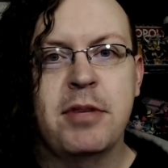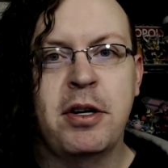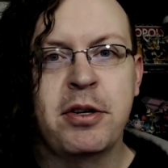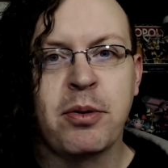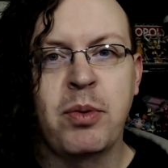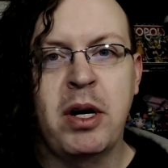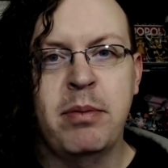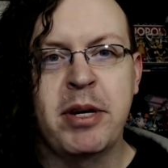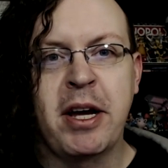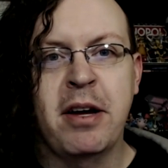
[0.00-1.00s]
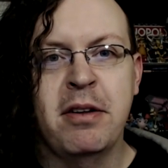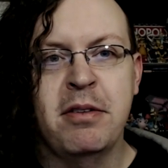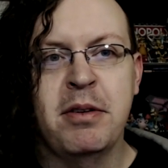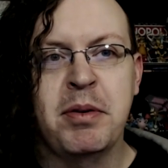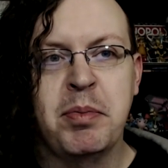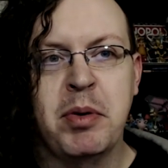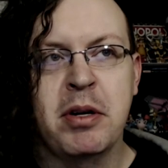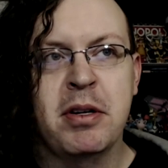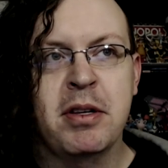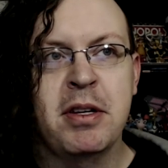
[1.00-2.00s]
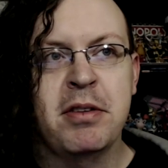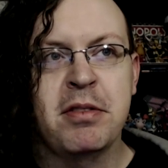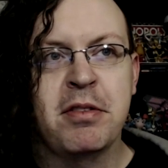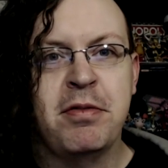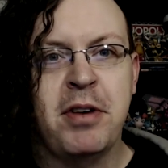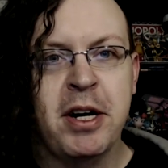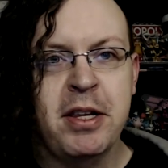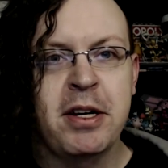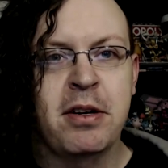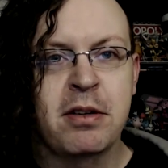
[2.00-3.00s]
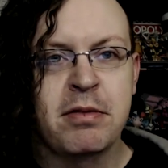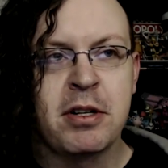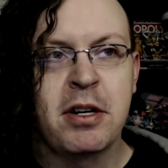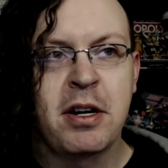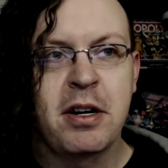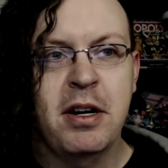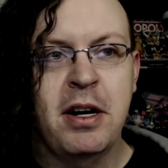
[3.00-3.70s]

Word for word: underwhelming end, but at least it's finally over.